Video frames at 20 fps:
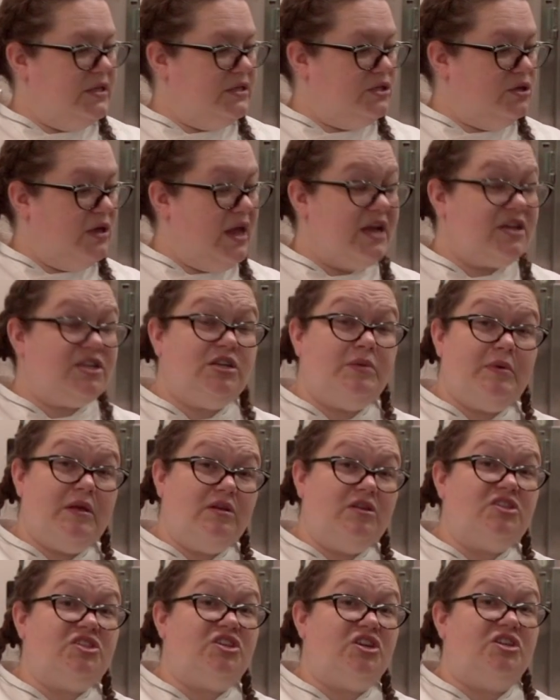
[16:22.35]
is you'll actually be
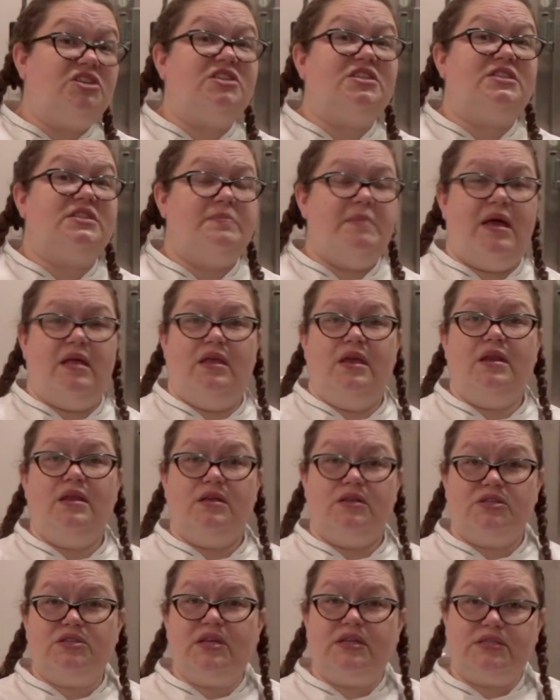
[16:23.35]
able to start to smell it.
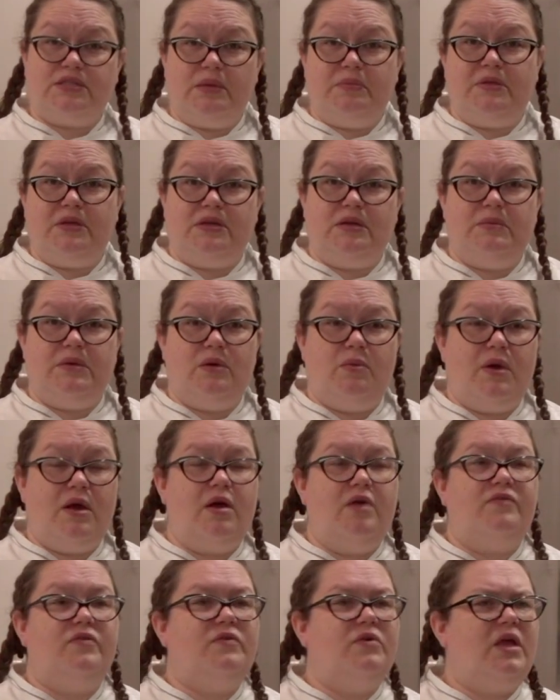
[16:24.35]
So that's something to be
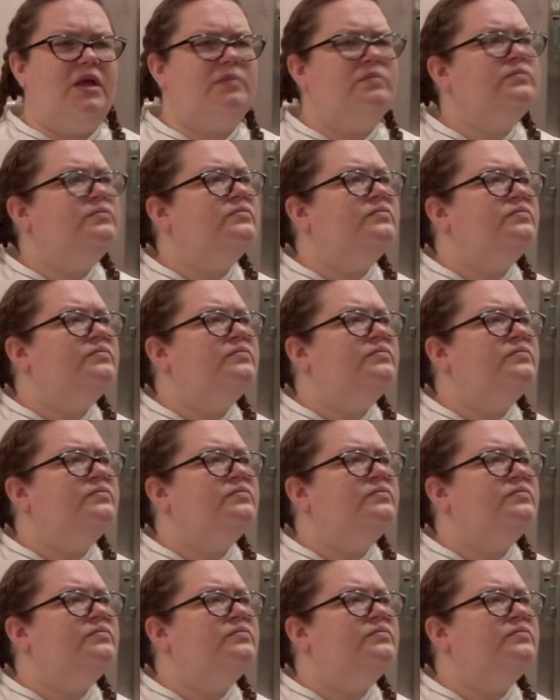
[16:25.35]
aware of. You're like,